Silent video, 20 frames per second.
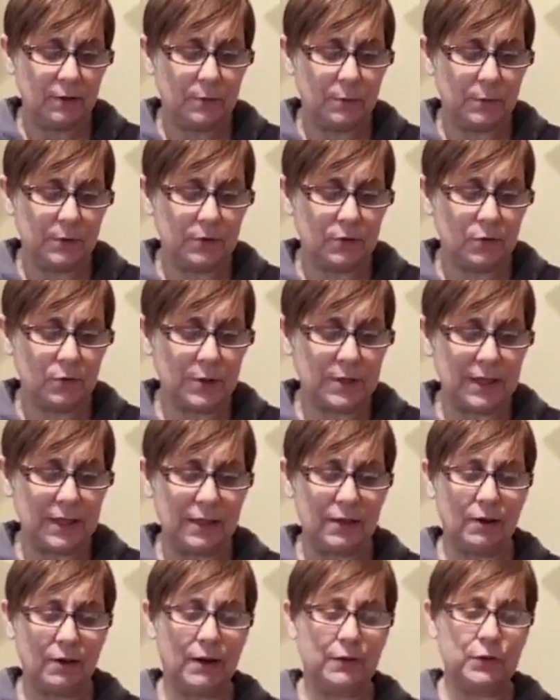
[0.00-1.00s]
With
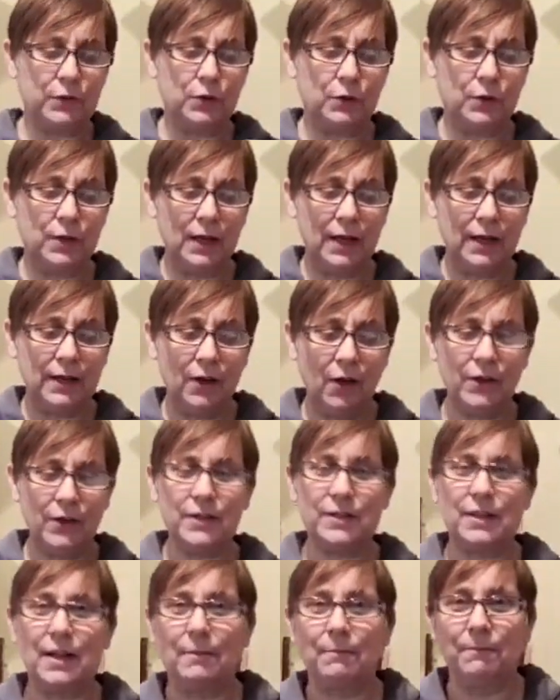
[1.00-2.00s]
Twisted Crafts UK. Hi,
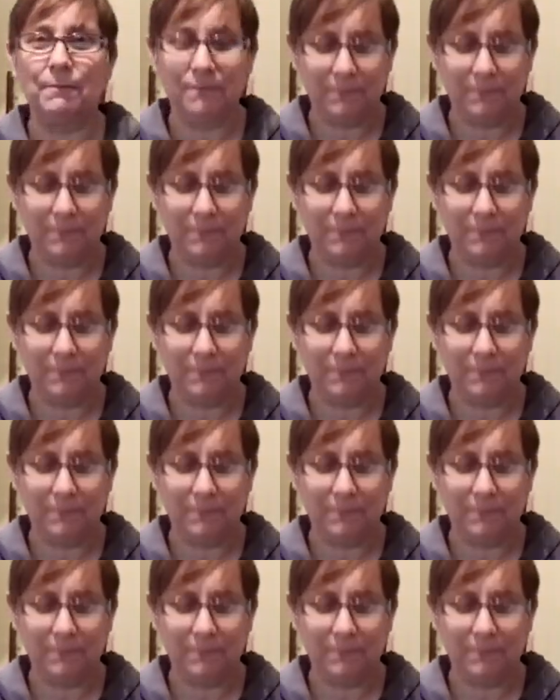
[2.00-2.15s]
Sam.